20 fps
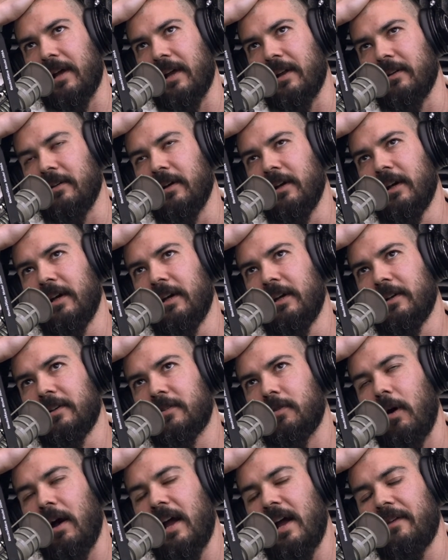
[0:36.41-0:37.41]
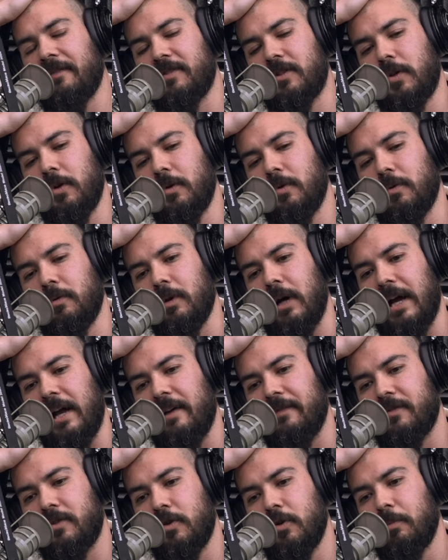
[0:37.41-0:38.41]
And so I have two, I
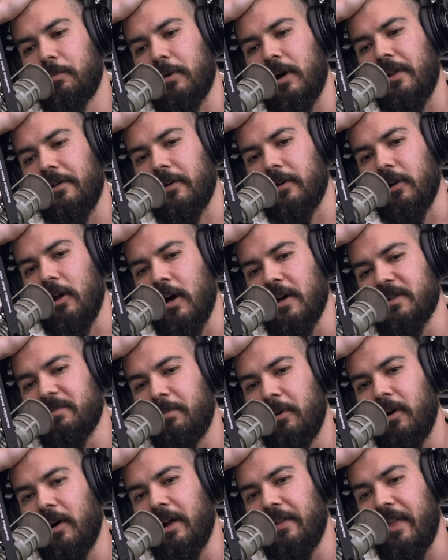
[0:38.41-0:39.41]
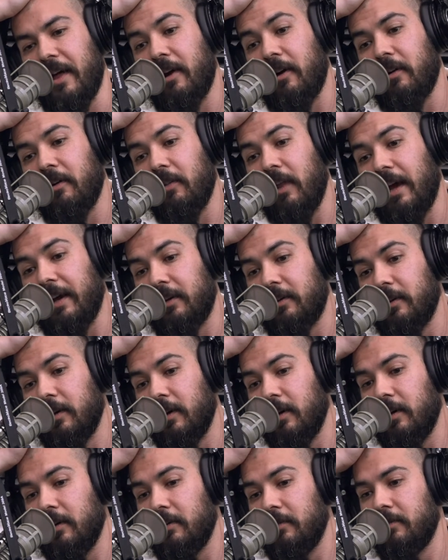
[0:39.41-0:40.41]
have two brother-in-laws that are like
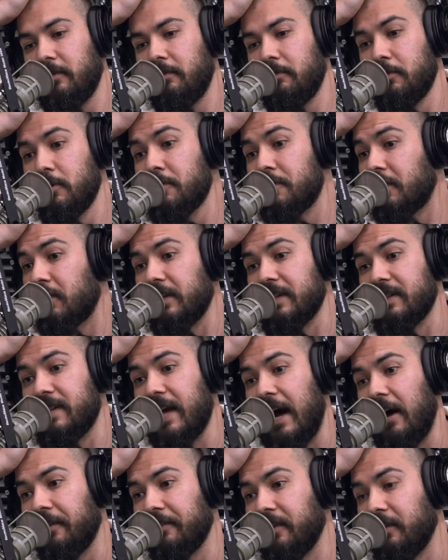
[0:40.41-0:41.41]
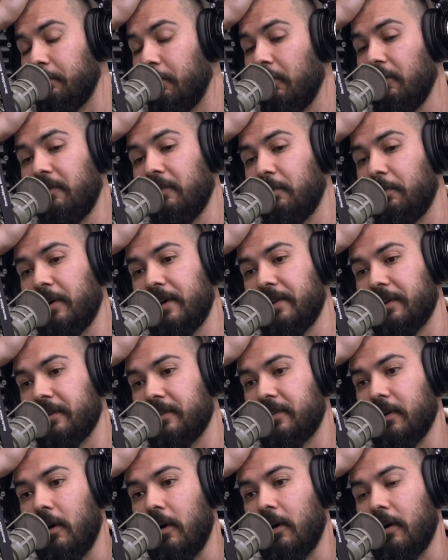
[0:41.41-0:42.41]
uh, musically talented. Both of them play the
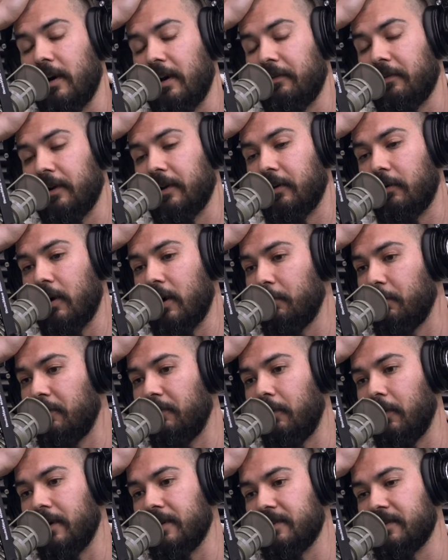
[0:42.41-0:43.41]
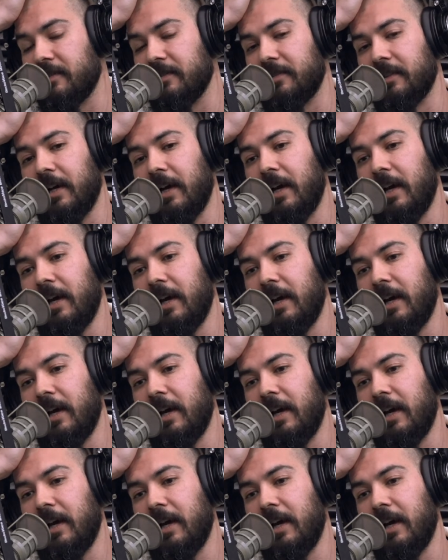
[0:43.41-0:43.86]
guitar and have incredible voices.